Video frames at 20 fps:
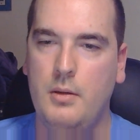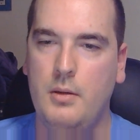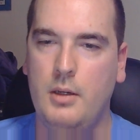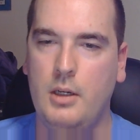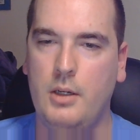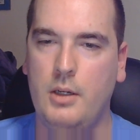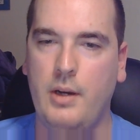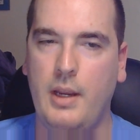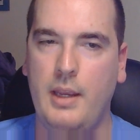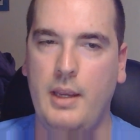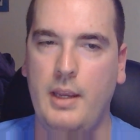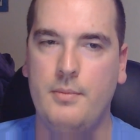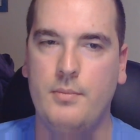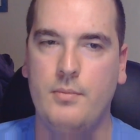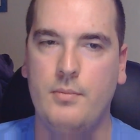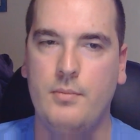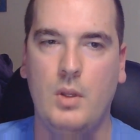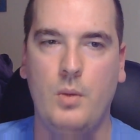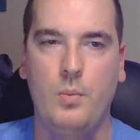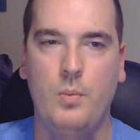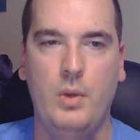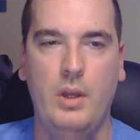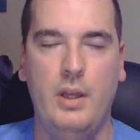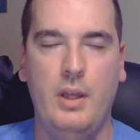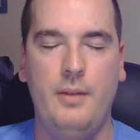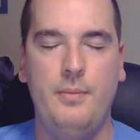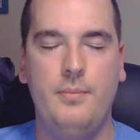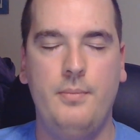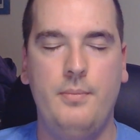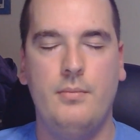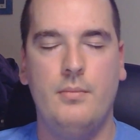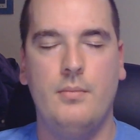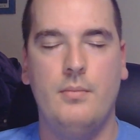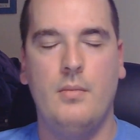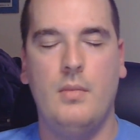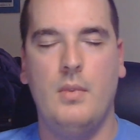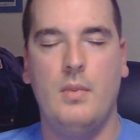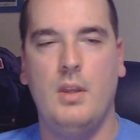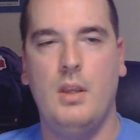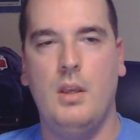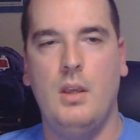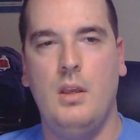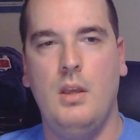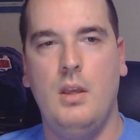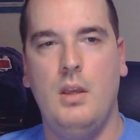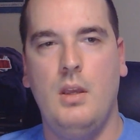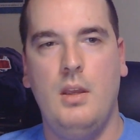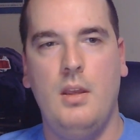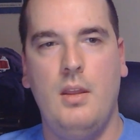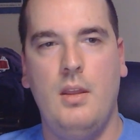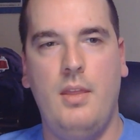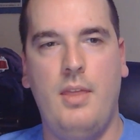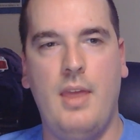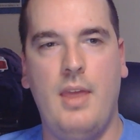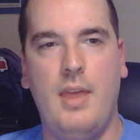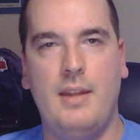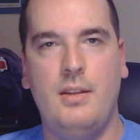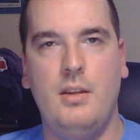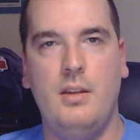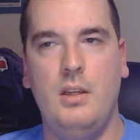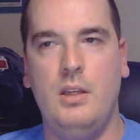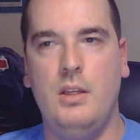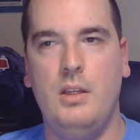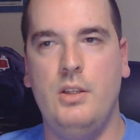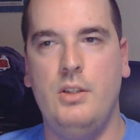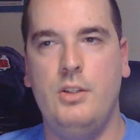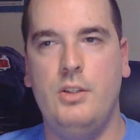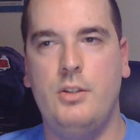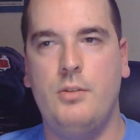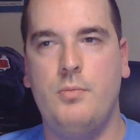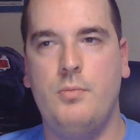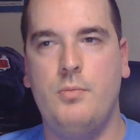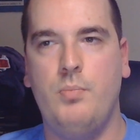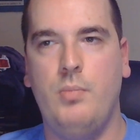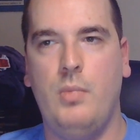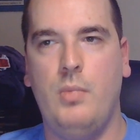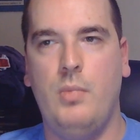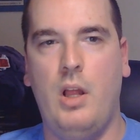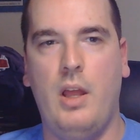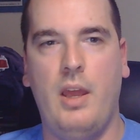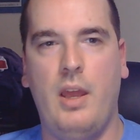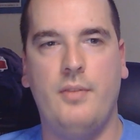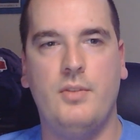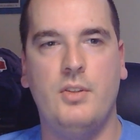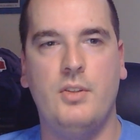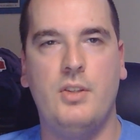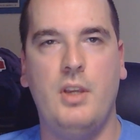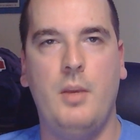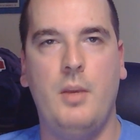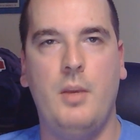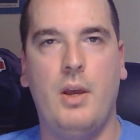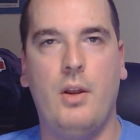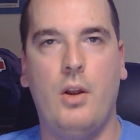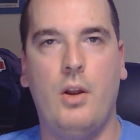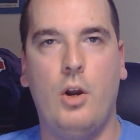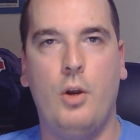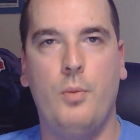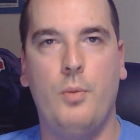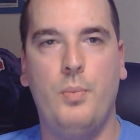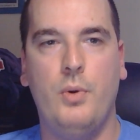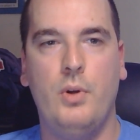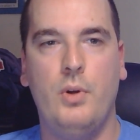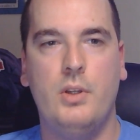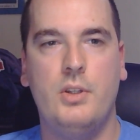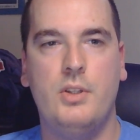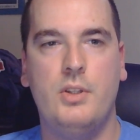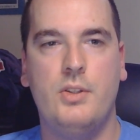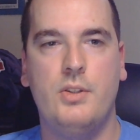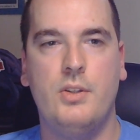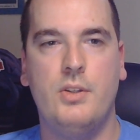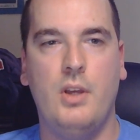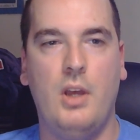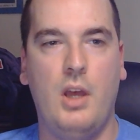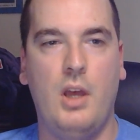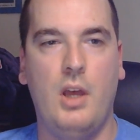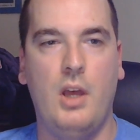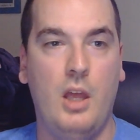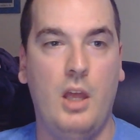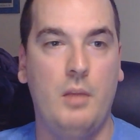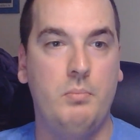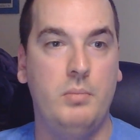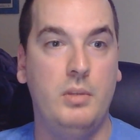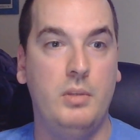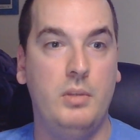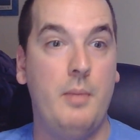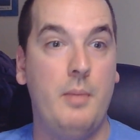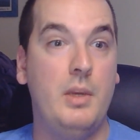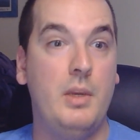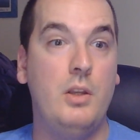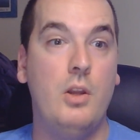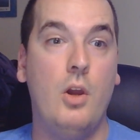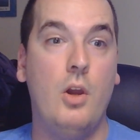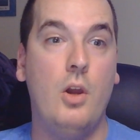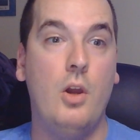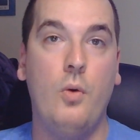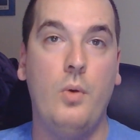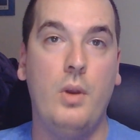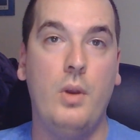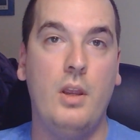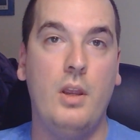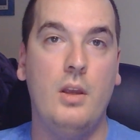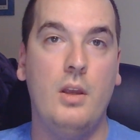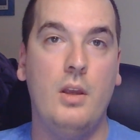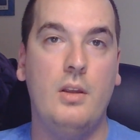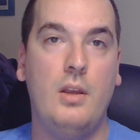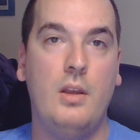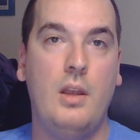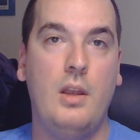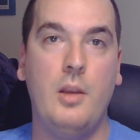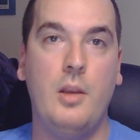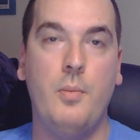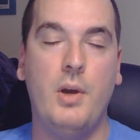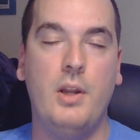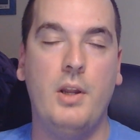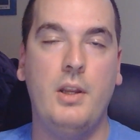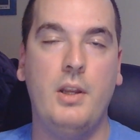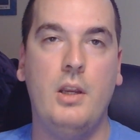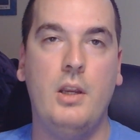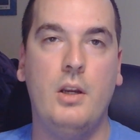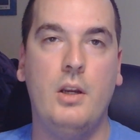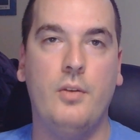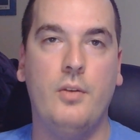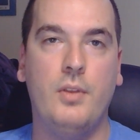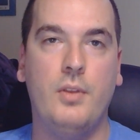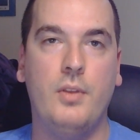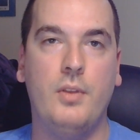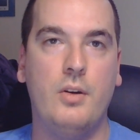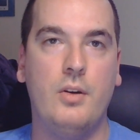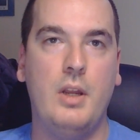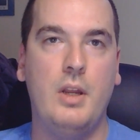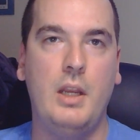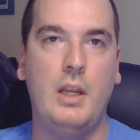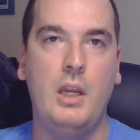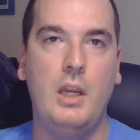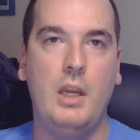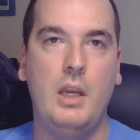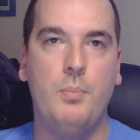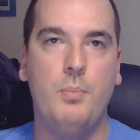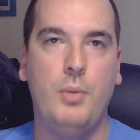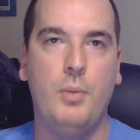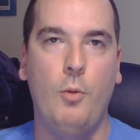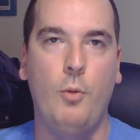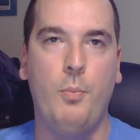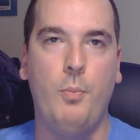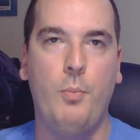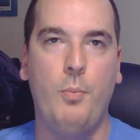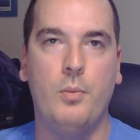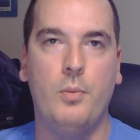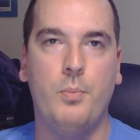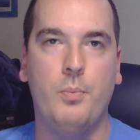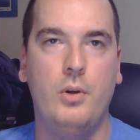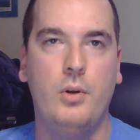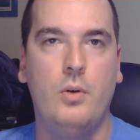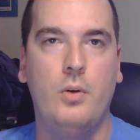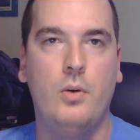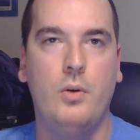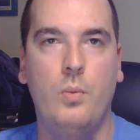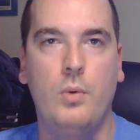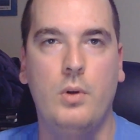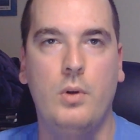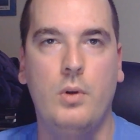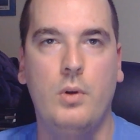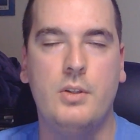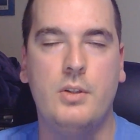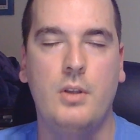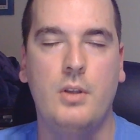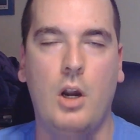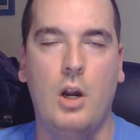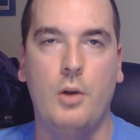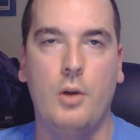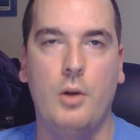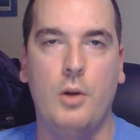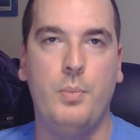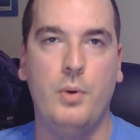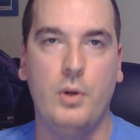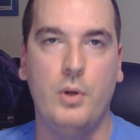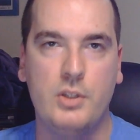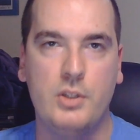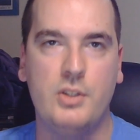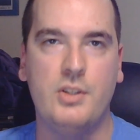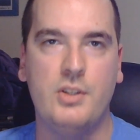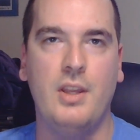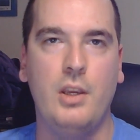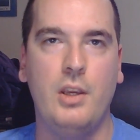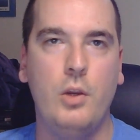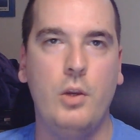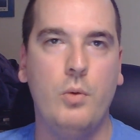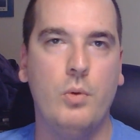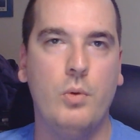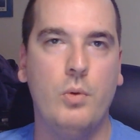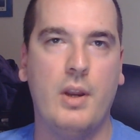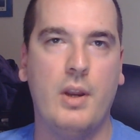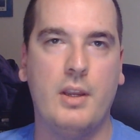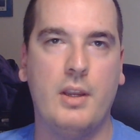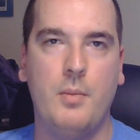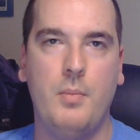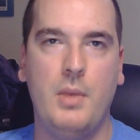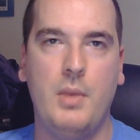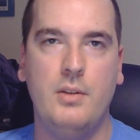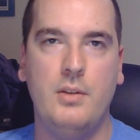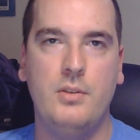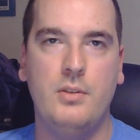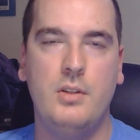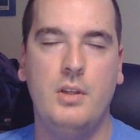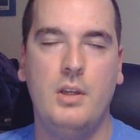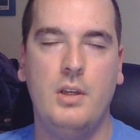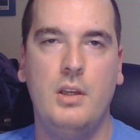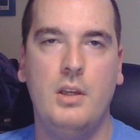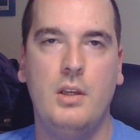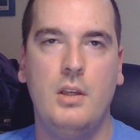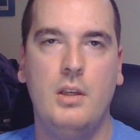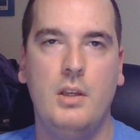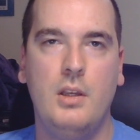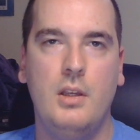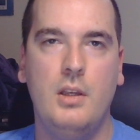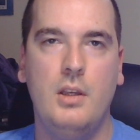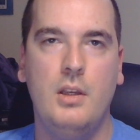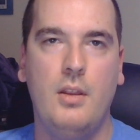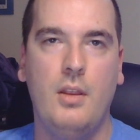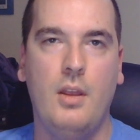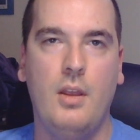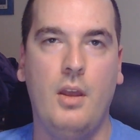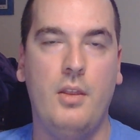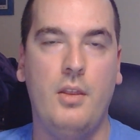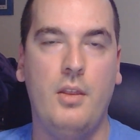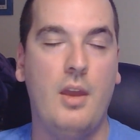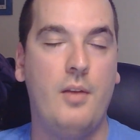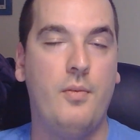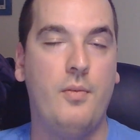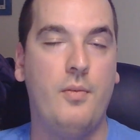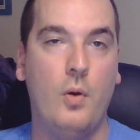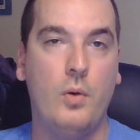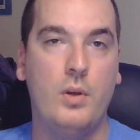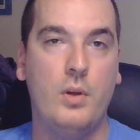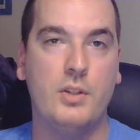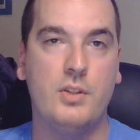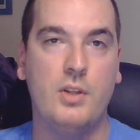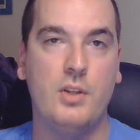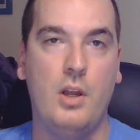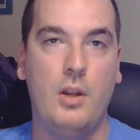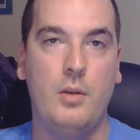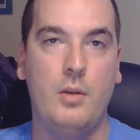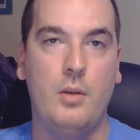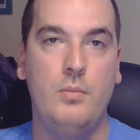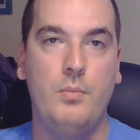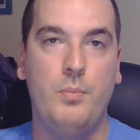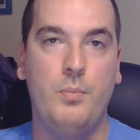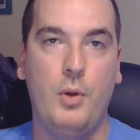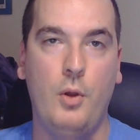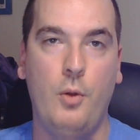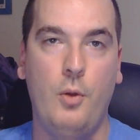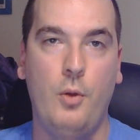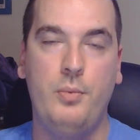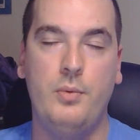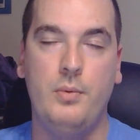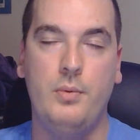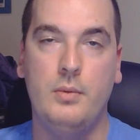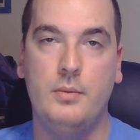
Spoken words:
All right, well, that is all I have to say about art books. Let me know, anybody here, if there are any pulp art books that you would recommend that focus on pulp